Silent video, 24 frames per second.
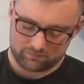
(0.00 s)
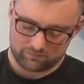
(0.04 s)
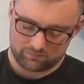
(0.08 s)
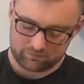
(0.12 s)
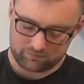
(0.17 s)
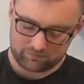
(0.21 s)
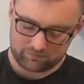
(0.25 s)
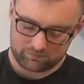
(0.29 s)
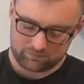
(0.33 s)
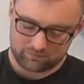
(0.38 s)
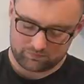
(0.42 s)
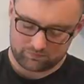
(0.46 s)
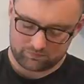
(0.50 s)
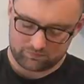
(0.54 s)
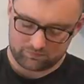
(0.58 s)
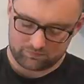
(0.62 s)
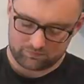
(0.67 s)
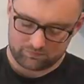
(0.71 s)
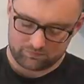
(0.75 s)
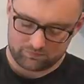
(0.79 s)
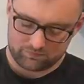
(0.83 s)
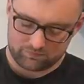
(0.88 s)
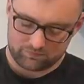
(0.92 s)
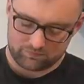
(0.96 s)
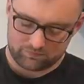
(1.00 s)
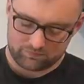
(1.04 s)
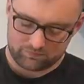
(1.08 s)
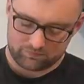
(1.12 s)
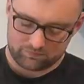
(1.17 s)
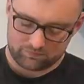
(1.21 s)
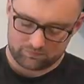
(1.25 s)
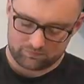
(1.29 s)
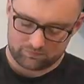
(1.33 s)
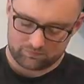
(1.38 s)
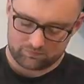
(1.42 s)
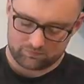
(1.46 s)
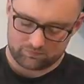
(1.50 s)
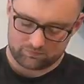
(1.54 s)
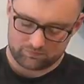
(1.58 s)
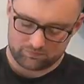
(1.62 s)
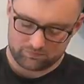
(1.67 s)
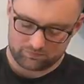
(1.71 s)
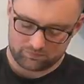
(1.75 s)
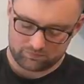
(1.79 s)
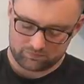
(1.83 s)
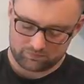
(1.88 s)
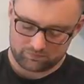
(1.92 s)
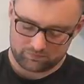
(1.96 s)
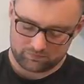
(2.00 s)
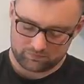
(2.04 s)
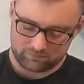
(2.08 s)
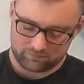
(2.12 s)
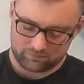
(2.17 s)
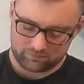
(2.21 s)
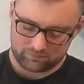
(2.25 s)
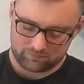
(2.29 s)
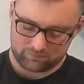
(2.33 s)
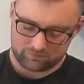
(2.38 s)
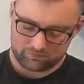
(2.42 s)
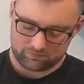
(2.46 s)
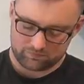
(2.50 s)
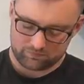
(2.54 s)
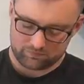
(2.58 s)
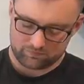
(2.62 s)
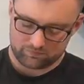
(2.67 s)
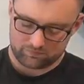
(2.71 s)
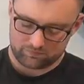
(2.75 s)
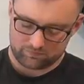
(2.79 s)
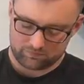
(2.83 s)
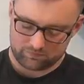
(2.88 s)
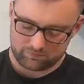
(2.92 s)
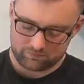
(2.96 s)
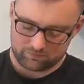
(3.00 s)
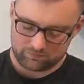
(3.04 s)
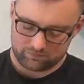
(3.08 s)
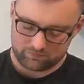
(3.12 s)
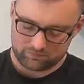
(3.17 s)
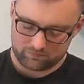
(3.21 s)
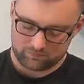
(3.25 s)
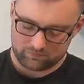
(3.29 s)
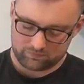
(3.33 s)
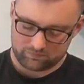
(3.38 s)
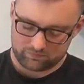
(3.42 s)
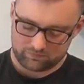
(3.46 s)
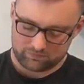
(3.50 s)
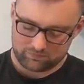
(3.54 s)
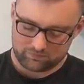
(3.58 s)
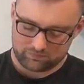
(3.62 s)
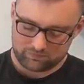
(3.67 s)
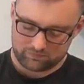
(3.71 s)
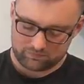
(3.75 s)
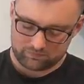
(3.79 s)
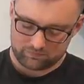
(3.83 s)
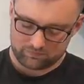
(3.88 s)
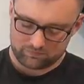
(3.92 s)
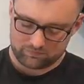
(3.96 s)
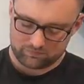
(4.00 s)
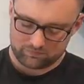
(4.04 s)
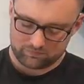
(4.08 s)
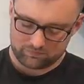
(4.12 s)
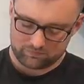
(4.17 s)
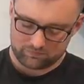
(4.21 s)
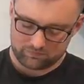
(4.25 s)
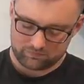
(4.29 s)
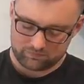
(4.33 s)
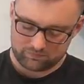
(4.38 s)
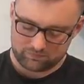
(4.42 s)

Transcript: This person isn't speaking.